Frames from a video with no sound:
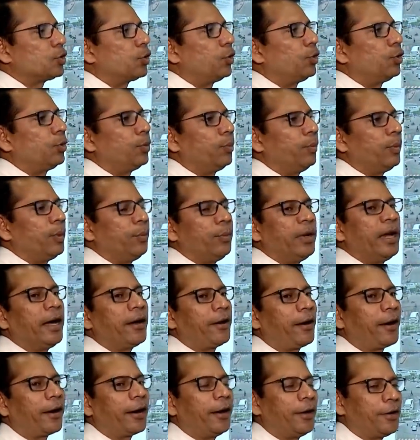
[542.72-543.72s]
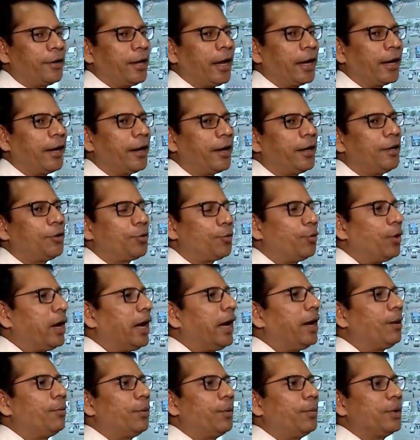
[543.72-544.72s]
so we are tar targeting to
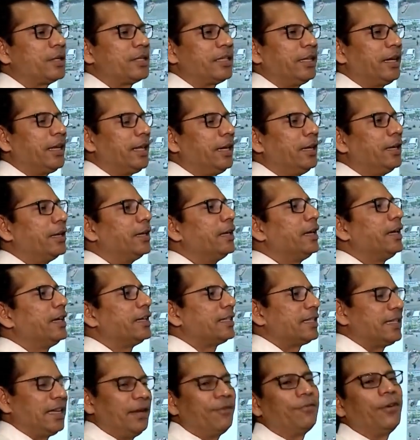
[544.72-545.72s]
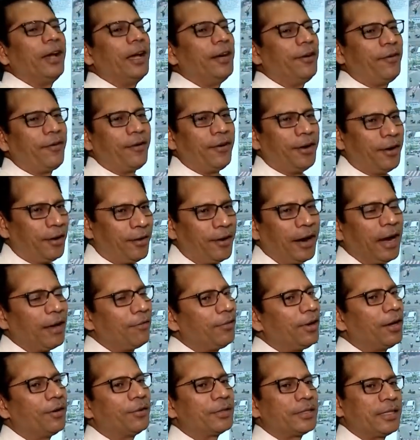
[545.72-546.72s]
have our city safe while
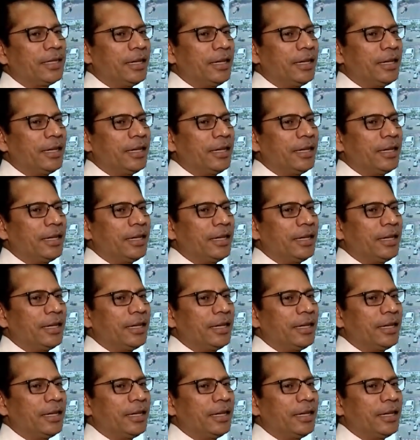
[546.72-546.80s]
driving,